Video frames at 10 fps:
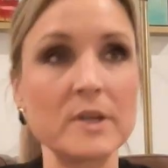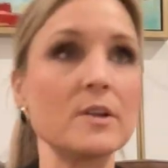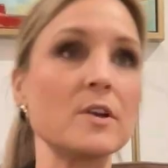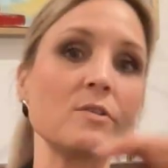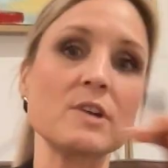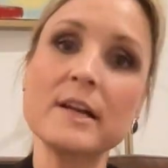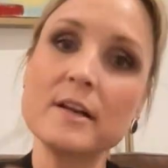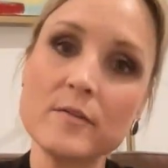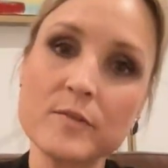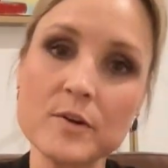but kind
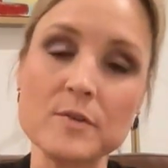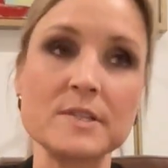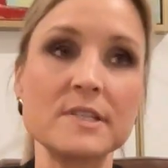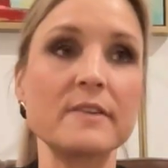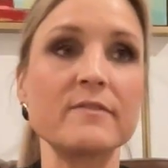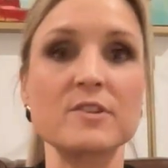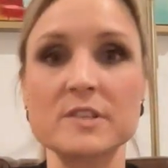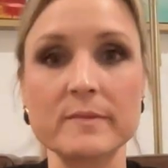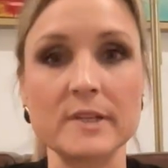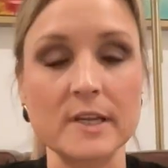of go through and see if there's
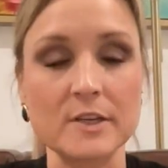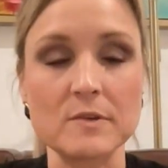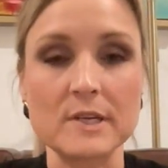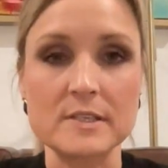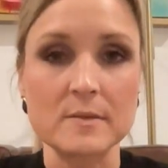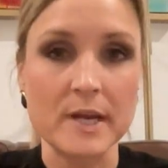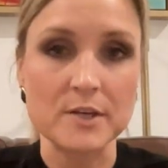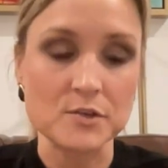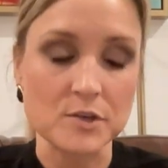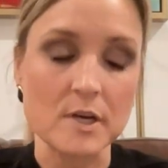something that you need some
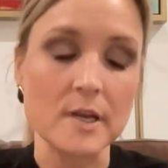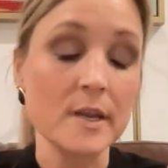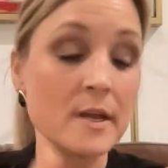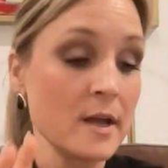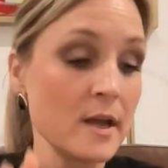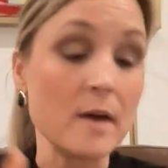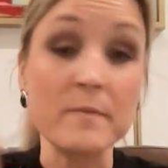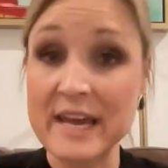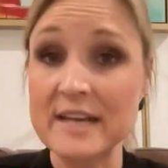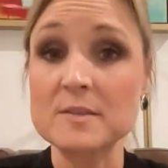extra on.
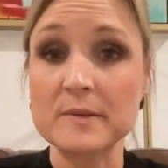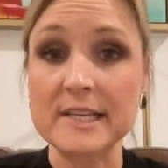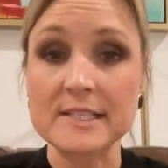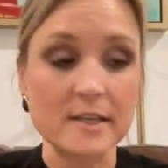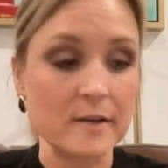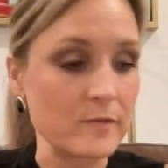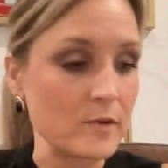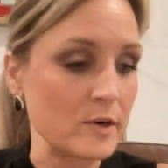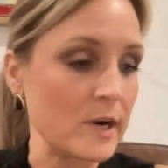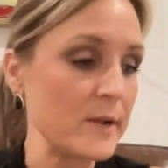That is what that's there
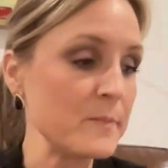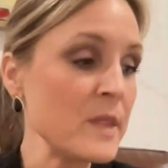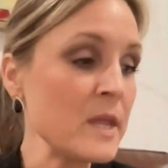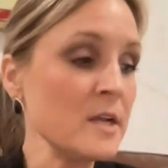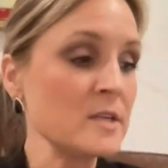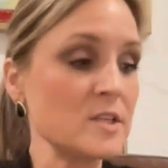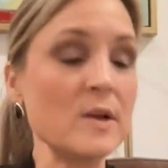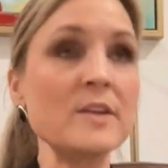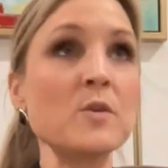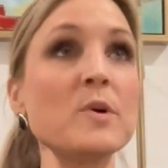for, right? So
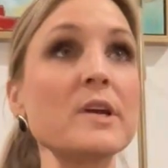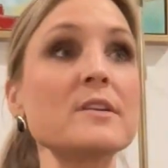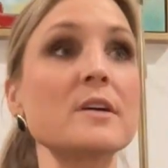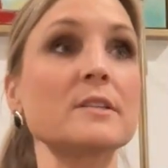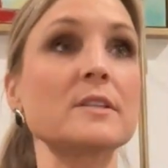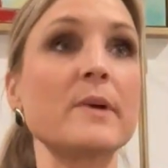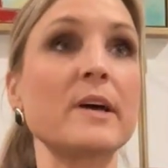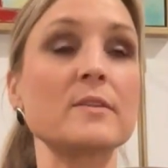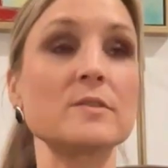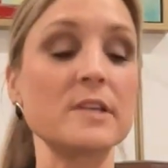in your book, it talks
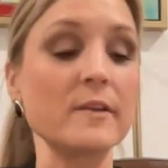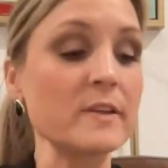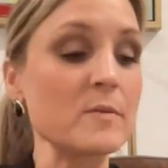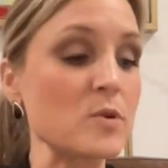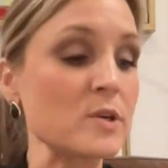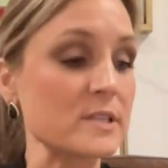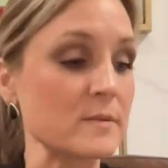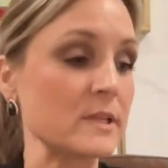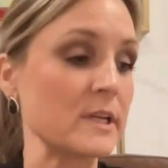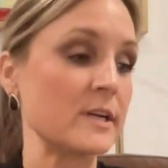about there's definitely more
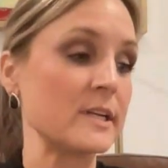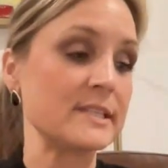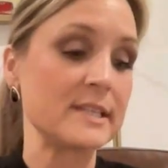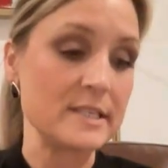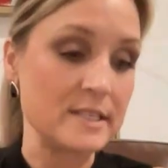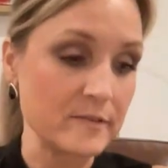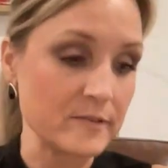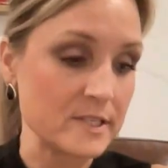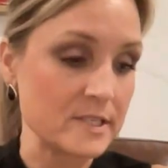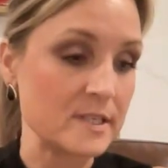similarities than
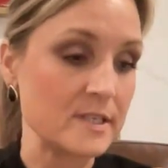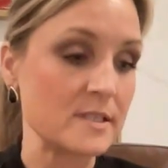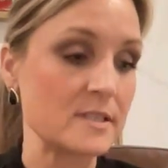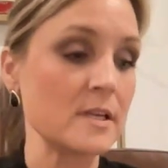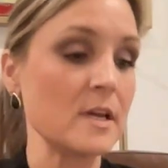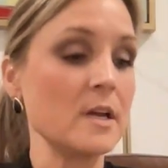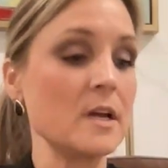differences